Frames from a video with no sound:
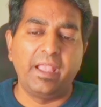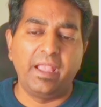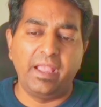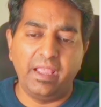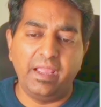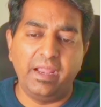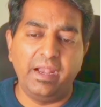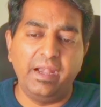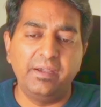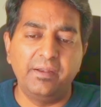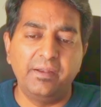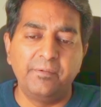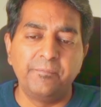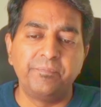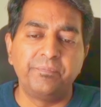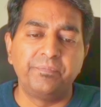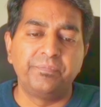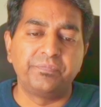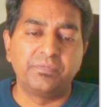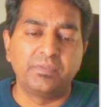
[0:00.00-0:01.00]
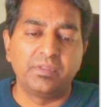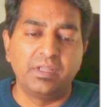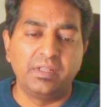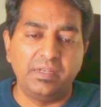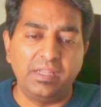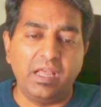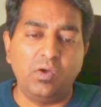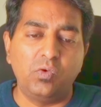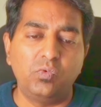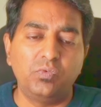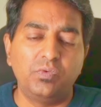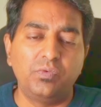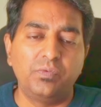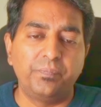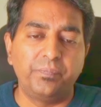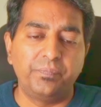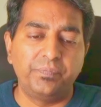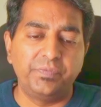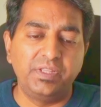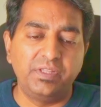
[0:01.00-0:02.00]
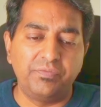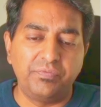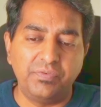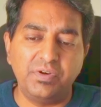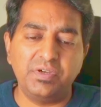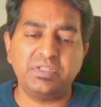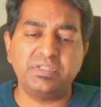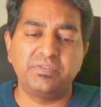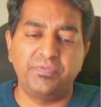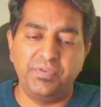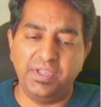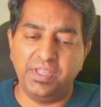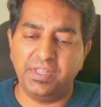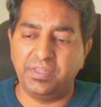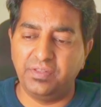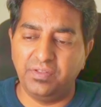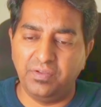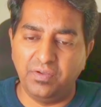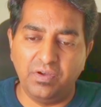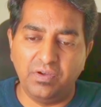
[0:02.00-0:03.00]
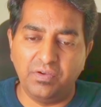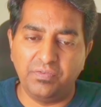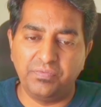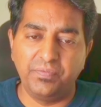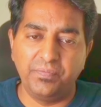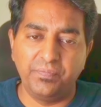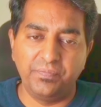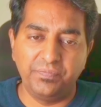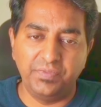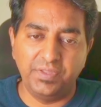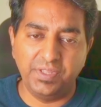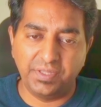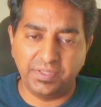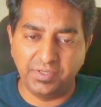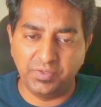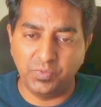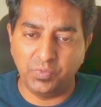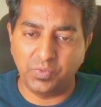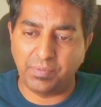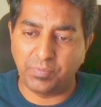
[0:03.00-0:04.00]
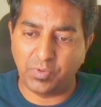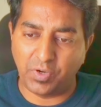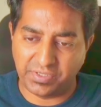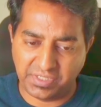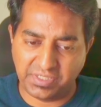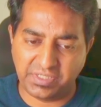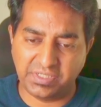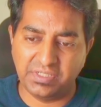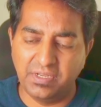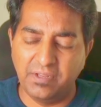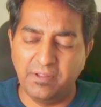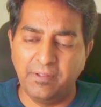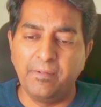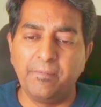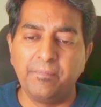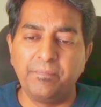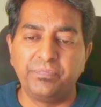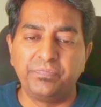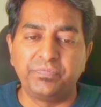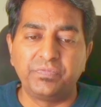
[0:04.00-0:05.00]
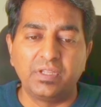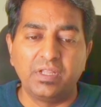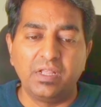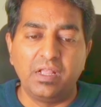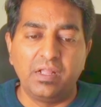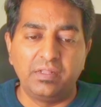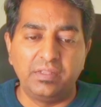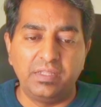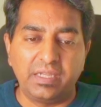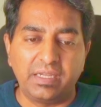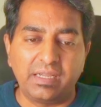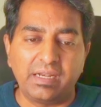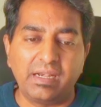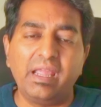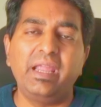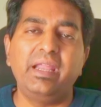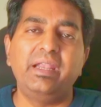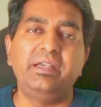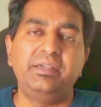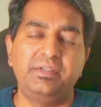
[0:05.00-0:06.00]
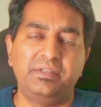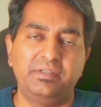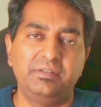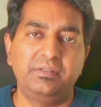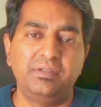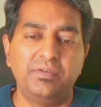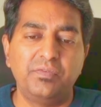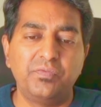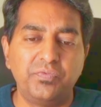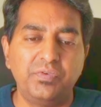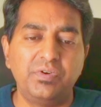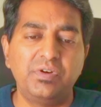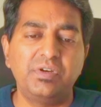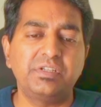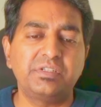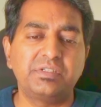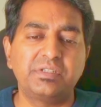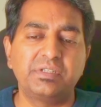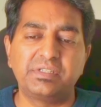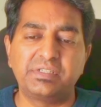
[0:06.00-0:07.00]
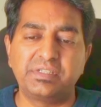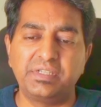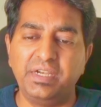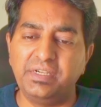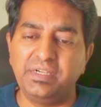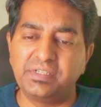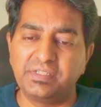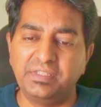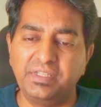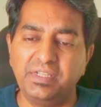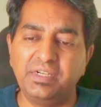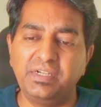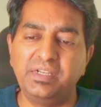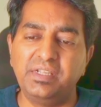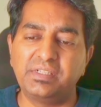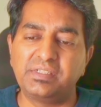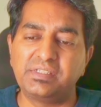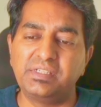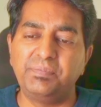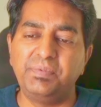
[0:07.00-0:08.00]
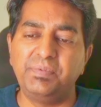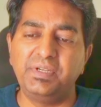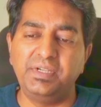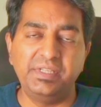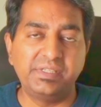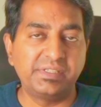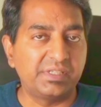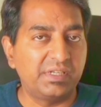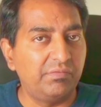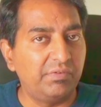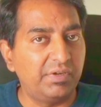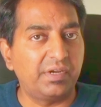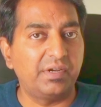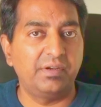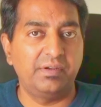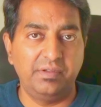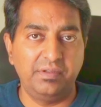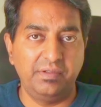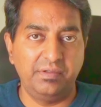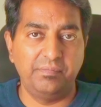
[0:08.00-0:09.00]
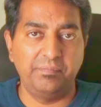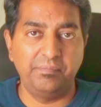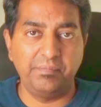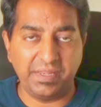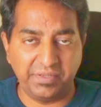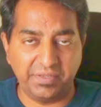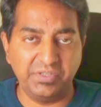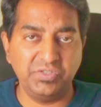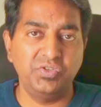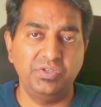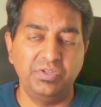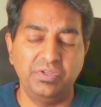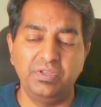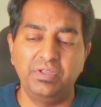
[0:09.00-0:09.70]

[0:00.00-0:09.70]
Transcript: And now, in the first phase of this DORA process, the client first sends the DHCP discover message,